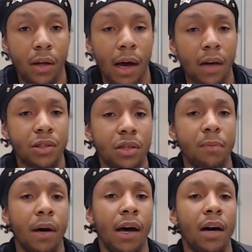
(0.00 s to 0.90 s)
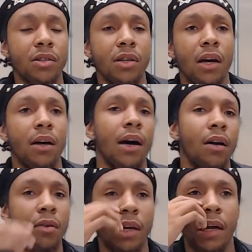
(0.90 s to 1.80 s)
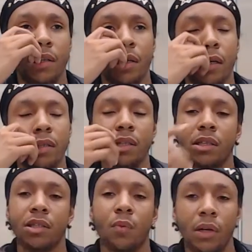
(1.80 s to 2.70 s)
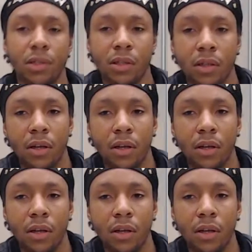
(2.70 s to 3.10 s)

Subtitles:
How can I change this situation?